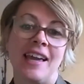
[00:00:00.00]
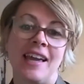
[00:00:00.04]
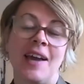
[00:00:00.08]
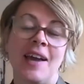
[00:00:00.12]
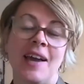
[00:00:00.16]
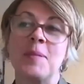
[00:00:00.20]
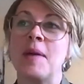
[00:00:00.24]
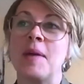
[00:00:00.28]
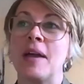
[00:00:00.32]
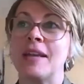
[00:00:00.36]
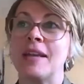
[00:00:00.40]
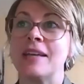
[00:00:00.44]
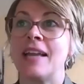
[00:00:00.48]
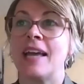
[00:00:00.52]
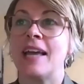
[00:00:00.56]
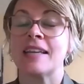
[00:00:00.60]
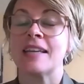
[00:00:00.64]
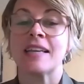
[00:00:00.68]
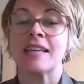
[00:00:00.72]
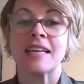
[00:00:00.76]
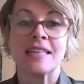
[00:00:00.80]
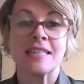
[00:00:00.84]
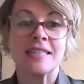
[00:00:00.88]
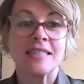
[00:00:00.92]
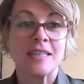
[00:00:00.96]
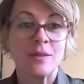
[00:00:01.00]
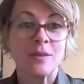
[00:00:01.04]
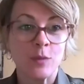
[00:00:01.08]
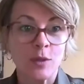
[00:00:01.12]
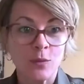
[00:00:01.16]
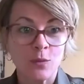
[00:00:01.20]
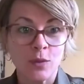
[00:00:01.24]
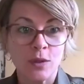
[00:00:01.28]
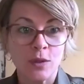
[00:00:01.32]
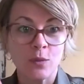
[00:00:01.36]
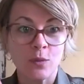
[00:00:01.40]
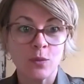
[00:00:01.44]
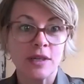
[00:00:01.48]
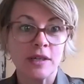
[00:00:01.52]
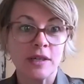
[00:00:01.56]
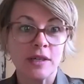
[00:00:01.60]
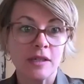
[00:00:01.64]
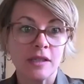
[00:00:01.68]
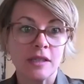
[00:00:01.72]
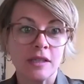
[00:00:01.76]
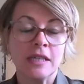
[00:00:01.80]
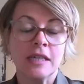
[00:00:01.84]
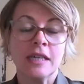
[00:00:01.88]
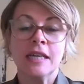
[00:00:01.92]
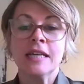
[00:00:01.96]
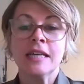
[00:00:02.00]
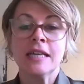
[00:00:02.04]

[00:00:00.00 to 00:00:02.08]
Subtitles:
And like I said, we will